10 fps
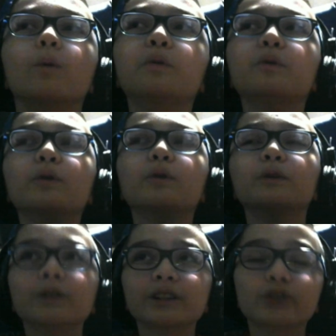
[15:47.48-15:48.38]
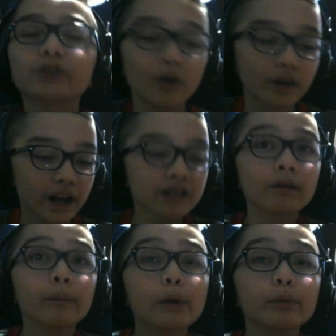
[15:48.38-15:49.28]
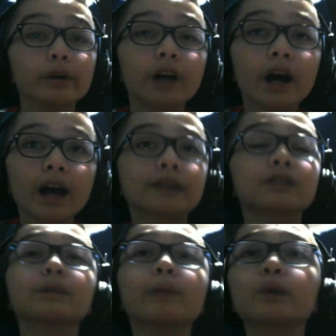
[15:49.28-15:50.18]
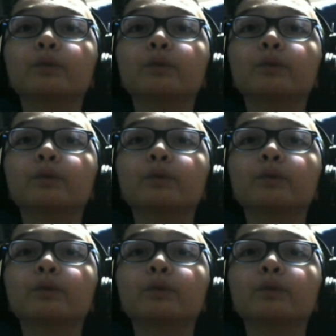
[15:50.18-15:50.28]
Whoa, let's go. I actually might win. I actually might